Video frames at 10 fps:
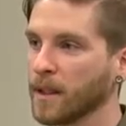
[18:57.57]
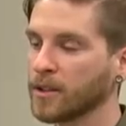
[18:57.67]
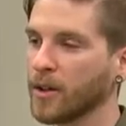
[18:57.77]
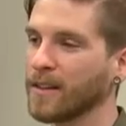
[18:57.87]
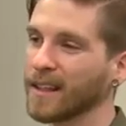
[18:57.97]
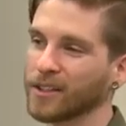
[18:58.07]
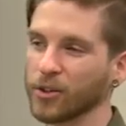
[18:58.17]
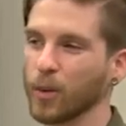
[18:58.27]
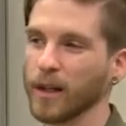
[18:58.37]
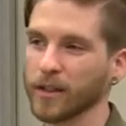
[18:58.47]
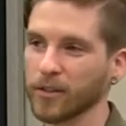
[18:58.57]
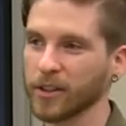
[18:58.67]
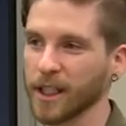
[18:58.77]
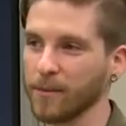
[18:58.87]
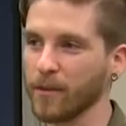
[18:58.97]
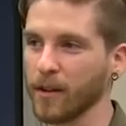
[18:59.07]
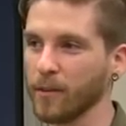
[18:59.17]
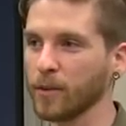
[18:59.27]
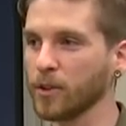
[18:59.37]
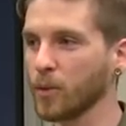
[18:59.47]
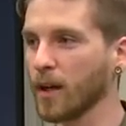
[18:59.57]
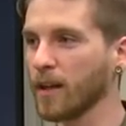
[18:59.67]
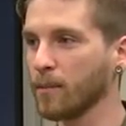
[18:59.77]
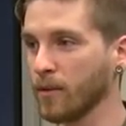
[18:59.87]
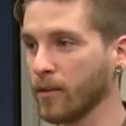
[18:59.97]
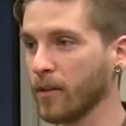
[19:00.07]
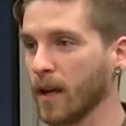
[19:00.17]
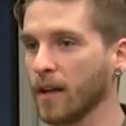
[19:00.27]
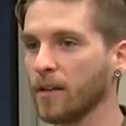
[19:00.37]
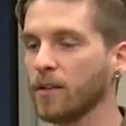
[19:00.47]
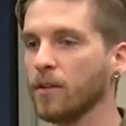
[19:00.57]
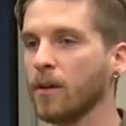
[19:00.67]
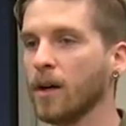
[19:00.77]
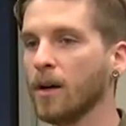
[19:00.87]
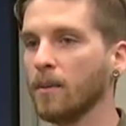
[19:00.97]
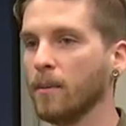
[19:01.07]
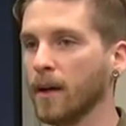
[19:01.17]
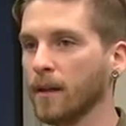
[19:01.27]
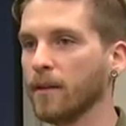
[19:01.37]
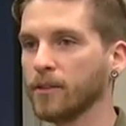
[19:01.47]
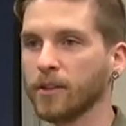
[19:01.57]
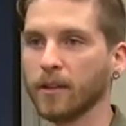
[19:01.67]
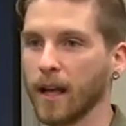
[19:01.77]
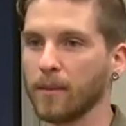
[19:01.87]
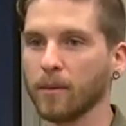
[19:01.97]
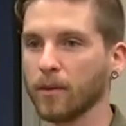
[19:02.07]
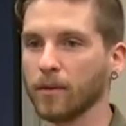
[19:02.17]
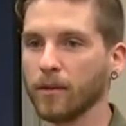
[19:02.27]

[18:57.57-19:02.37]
So I think it's just one extra step for them, which is why they prefer not to but they're still capable